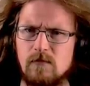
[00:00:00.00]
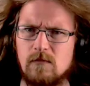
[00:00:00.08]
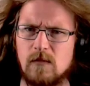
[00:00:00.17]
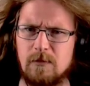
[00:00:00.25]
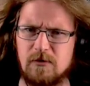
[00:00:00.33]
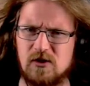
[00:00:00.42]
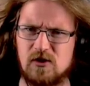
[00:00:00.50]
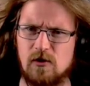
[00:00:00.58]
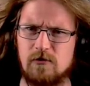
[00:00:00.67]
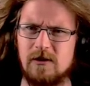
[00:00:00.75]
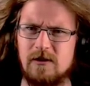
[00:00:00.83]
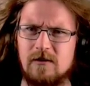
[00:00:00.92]
I'm
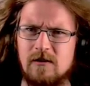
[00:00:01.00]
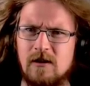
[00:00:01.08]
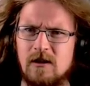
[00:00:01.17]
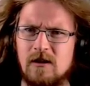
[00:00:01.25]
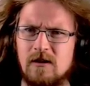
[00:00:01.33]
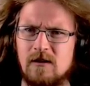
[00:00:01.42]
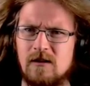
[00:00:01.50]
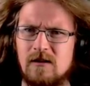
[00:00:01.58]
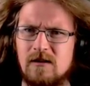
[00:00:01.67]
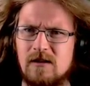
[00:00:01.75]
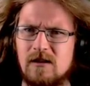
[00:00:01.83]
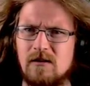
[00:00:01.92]
sorry?
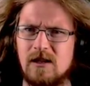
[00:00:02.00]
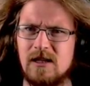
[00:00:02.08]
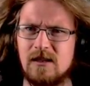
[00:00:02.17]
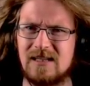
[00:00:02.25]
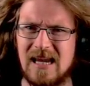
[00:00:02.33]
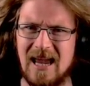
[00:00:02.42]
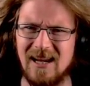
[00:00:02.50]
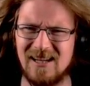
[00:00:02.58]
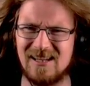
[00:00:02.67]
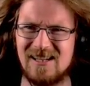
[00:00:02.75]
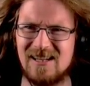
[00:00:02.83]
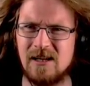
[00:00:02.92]

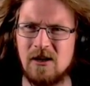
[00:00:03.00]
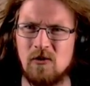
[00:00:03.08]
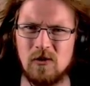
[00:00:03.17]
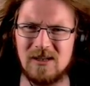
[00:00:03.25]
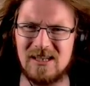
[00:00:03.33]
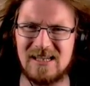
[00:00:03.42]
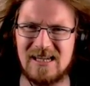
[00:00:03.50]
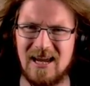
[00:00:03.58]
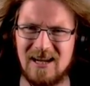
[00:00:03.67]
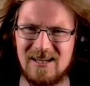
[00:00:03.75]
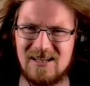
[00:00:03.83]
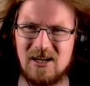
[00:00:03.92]
Text? What's
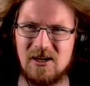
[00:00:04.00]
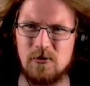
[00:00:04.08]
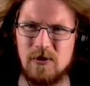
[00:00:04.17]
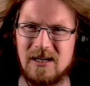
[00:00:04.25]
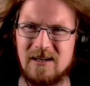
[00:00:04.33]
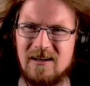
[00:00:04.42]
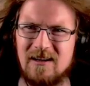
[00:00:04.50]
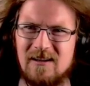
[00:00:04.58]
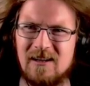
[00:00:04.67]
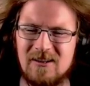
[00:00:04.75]
text doing there?